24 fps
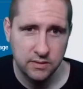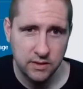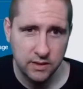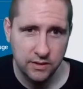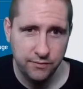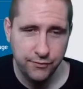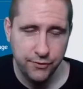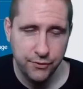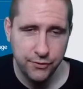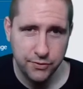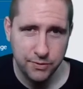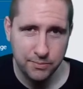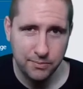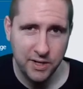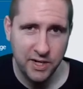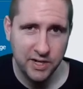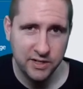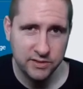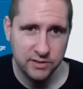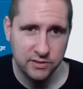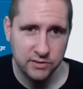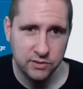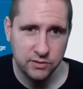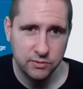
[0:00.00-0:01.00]
even though the
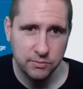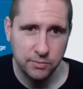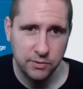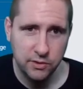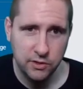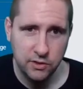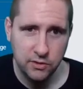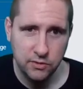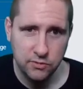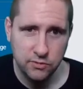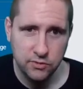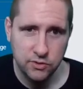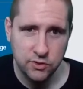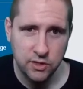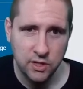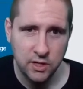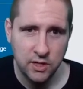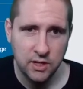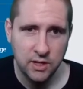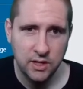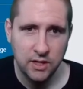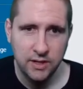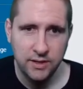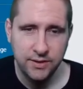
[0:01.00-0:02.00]
box is super huge,
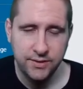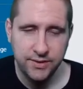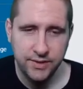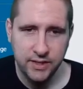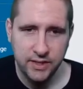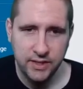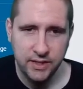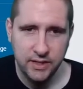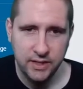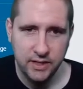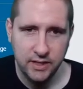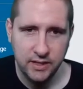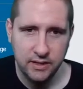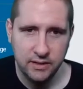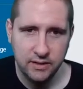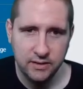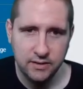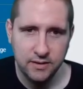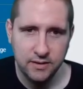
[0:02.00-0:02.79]
the